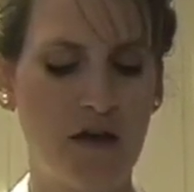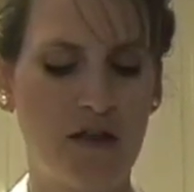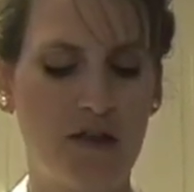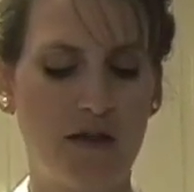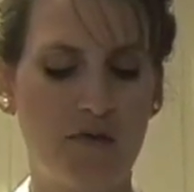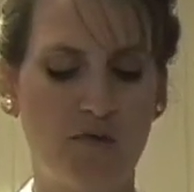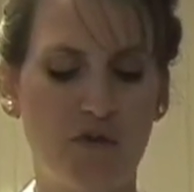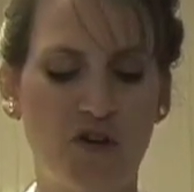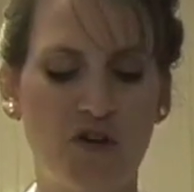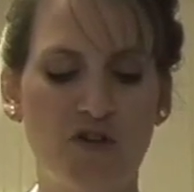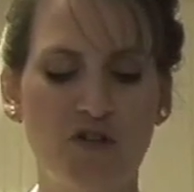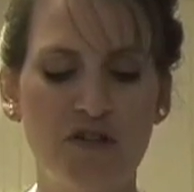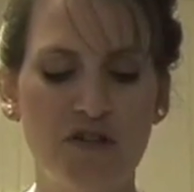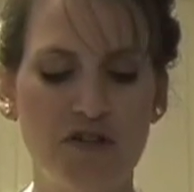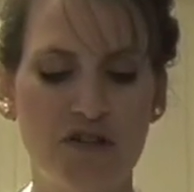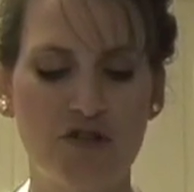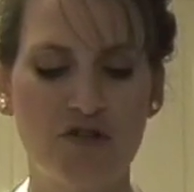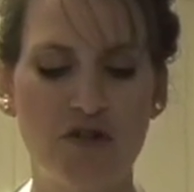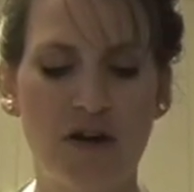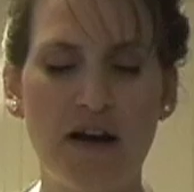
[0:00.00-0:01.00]
Then we're going
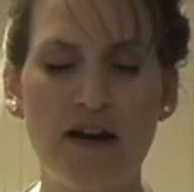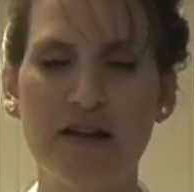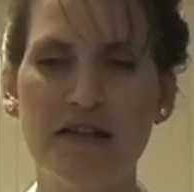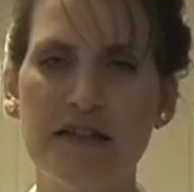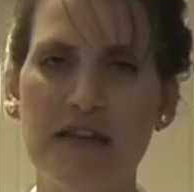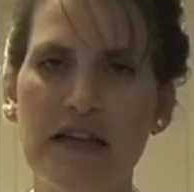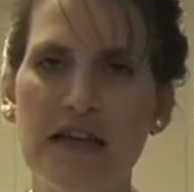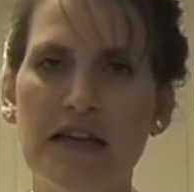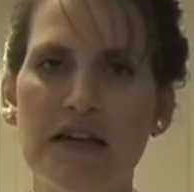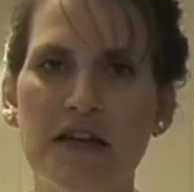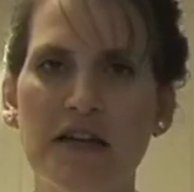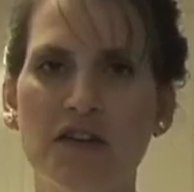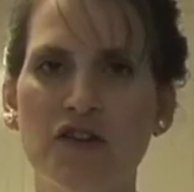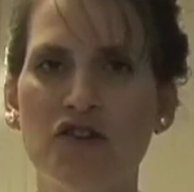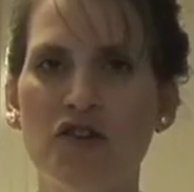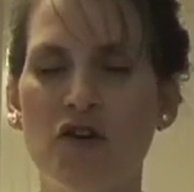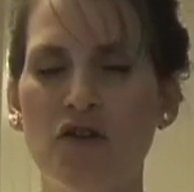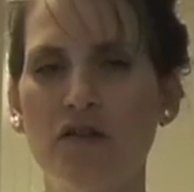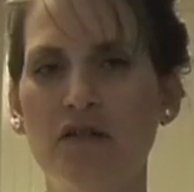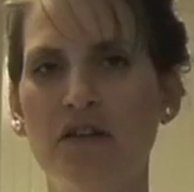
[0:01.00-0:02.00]
to try to take in a
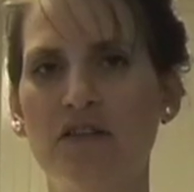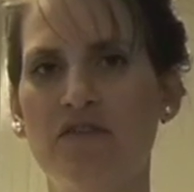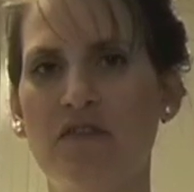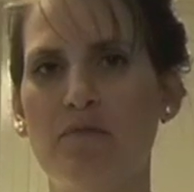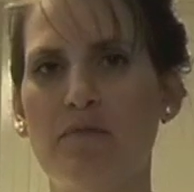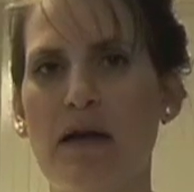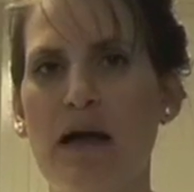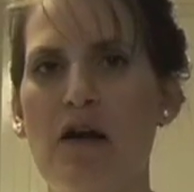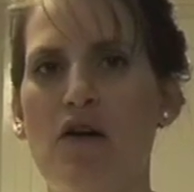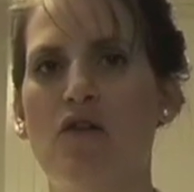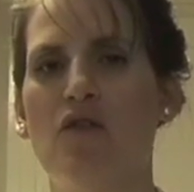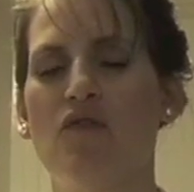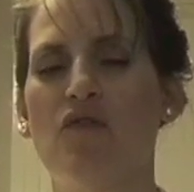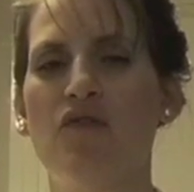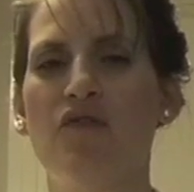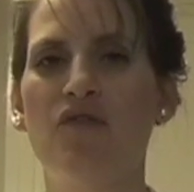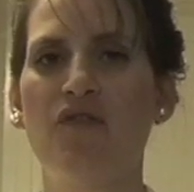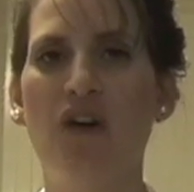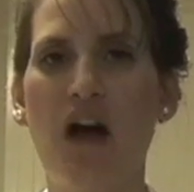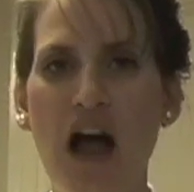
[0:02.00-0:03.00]
total of about
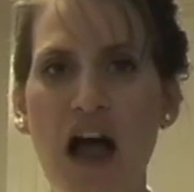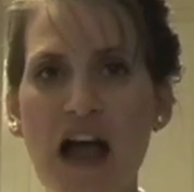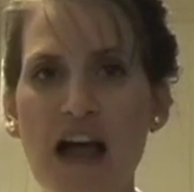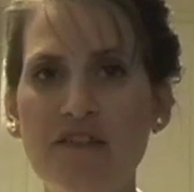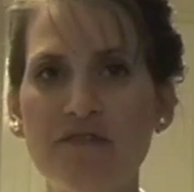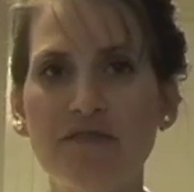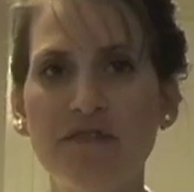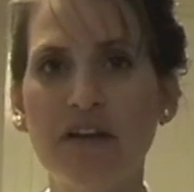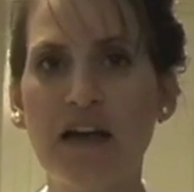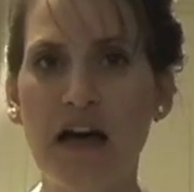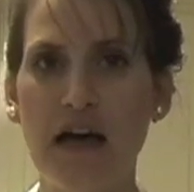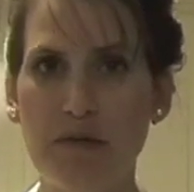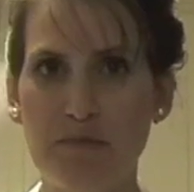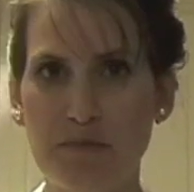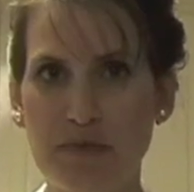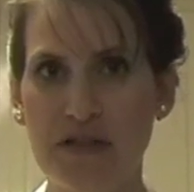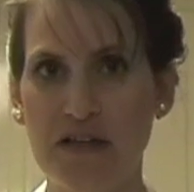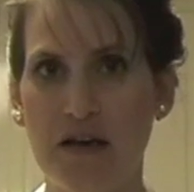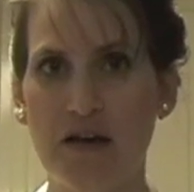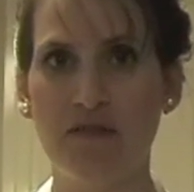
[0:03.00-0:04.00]
5
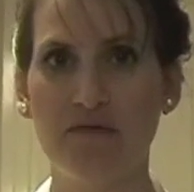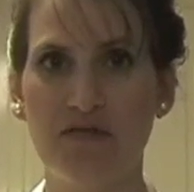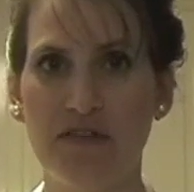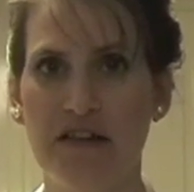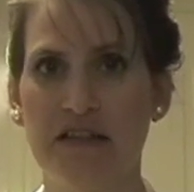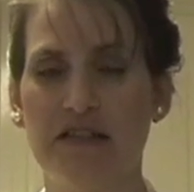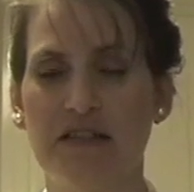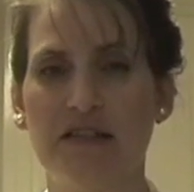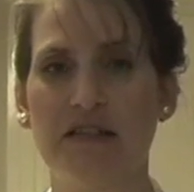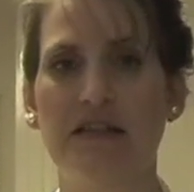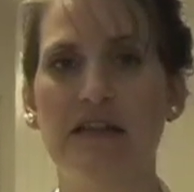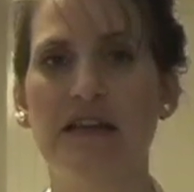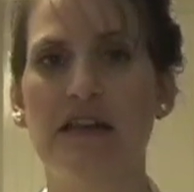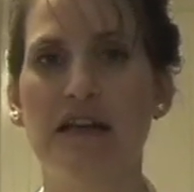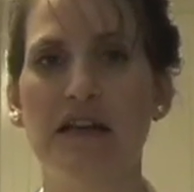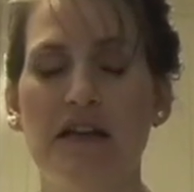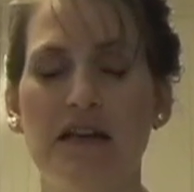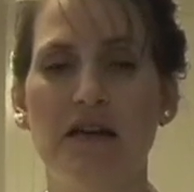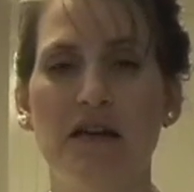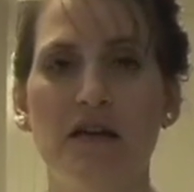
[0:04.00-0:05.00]
cups of this
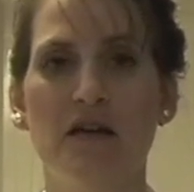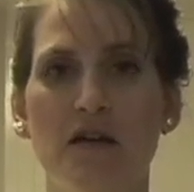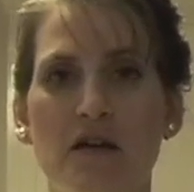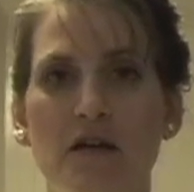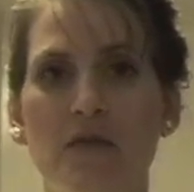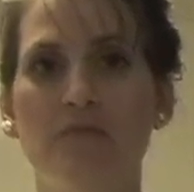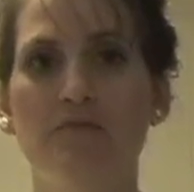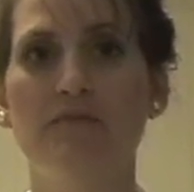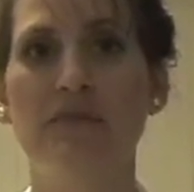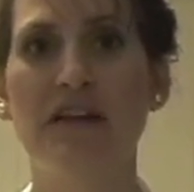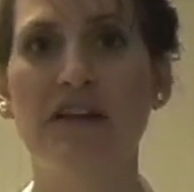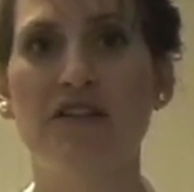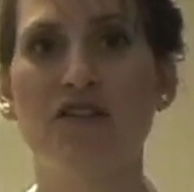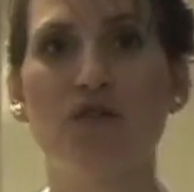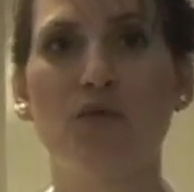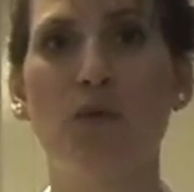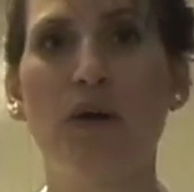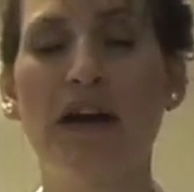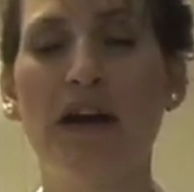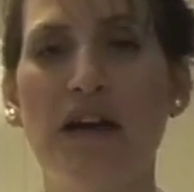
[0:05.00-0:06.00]
tea
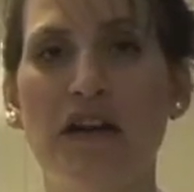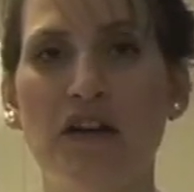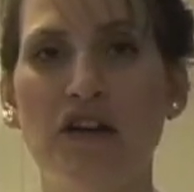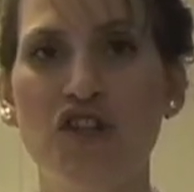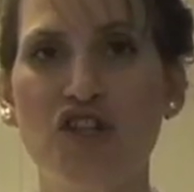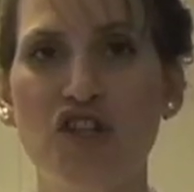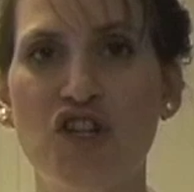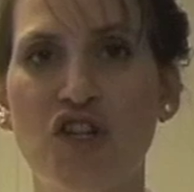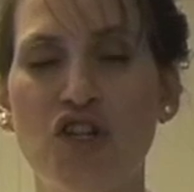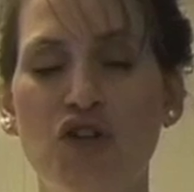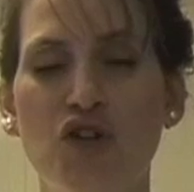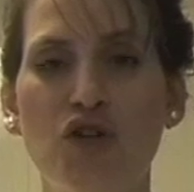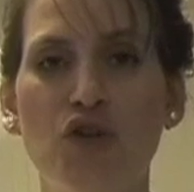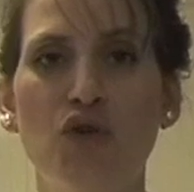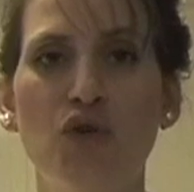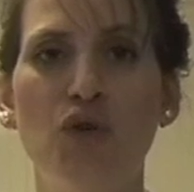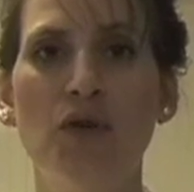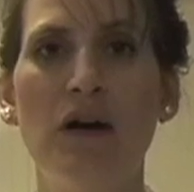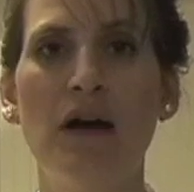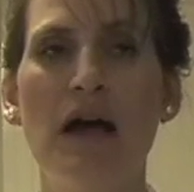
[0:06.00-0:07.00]
between
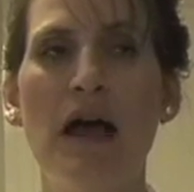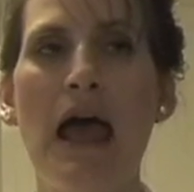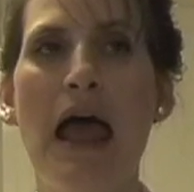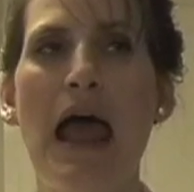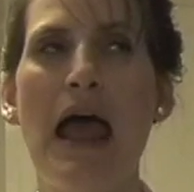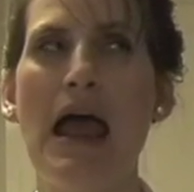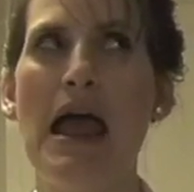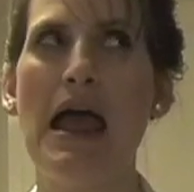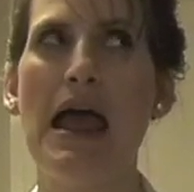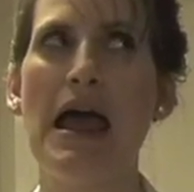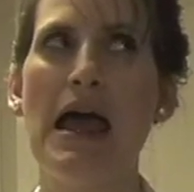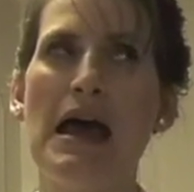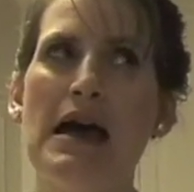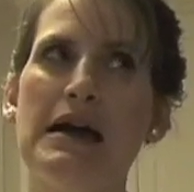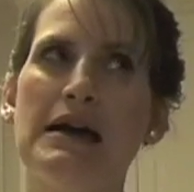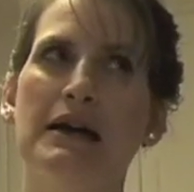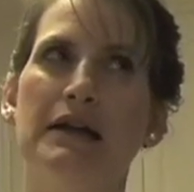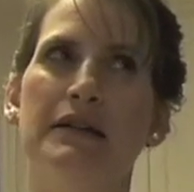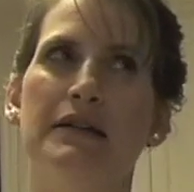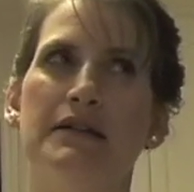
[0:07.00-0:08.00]
2
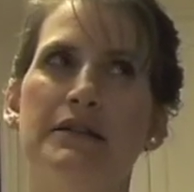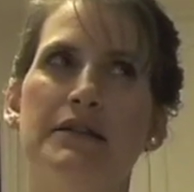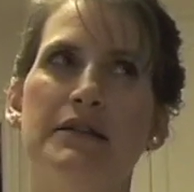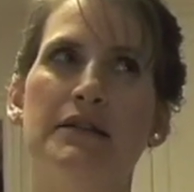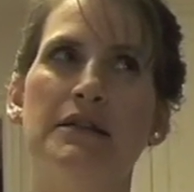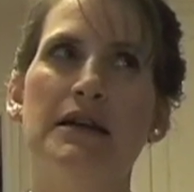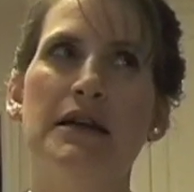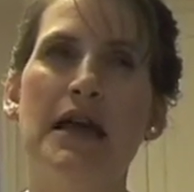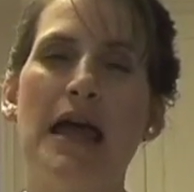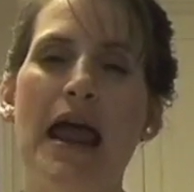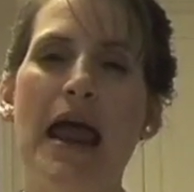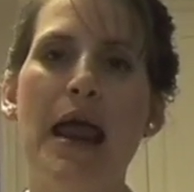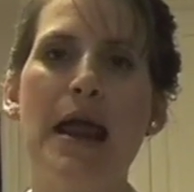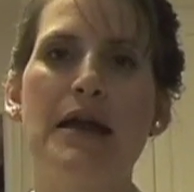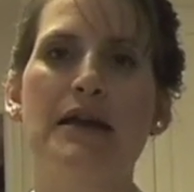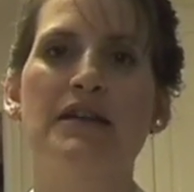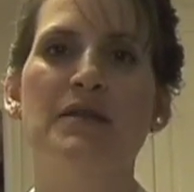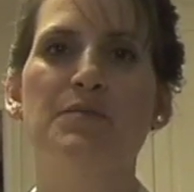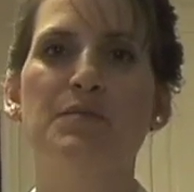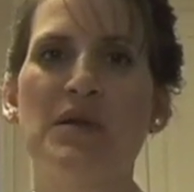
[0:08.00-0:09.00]
and
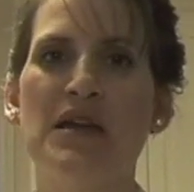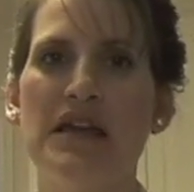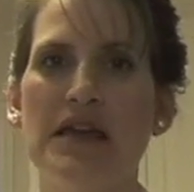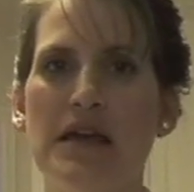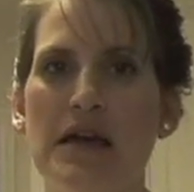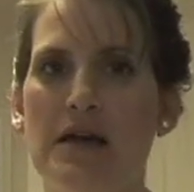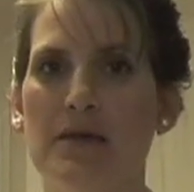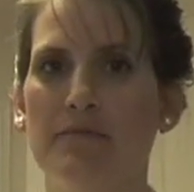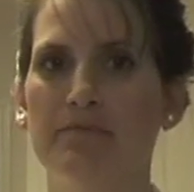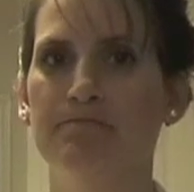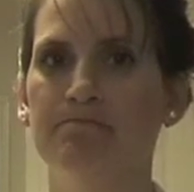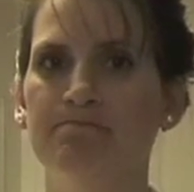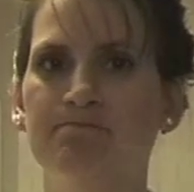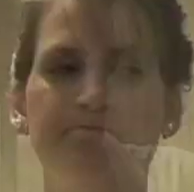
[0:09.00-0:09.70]
8 p.m.